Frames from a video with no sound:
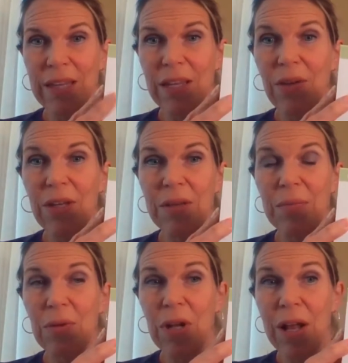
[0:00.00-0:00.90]
that you can
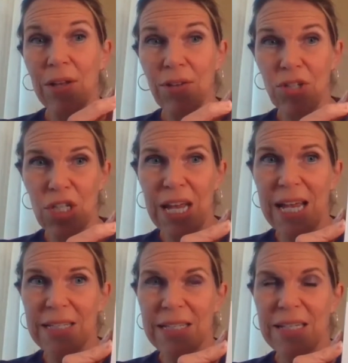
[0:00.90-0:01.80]
put on your
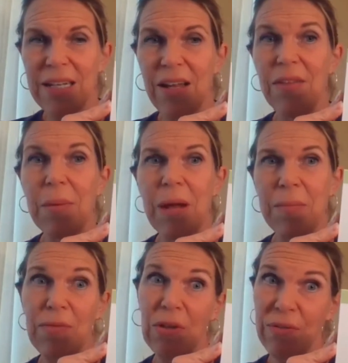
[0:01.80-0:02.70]
chest, on the bottom
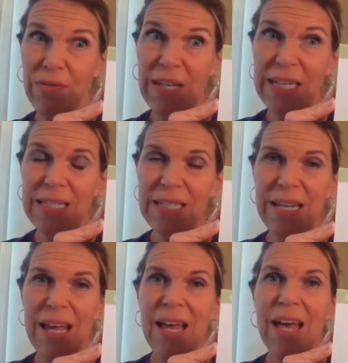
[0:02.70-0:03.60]
of your feet,
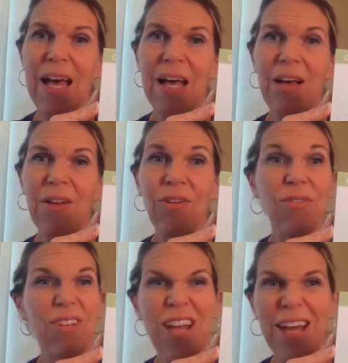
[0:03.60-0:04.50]
on your
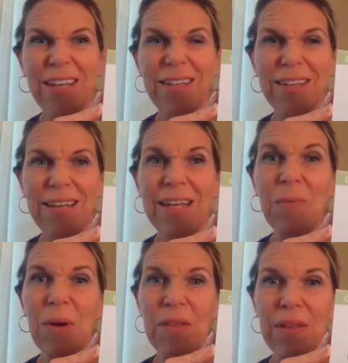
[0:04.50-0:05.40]
neck,
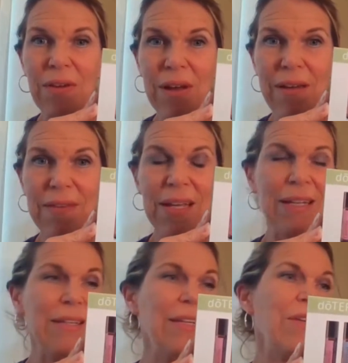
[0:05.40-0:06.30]
anywhere that you're
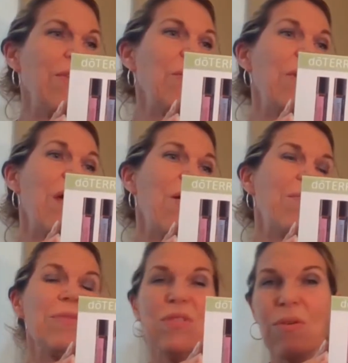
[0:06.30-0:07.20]
having, that would help
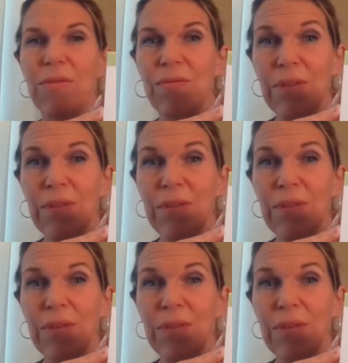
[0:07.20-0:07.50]
sort of,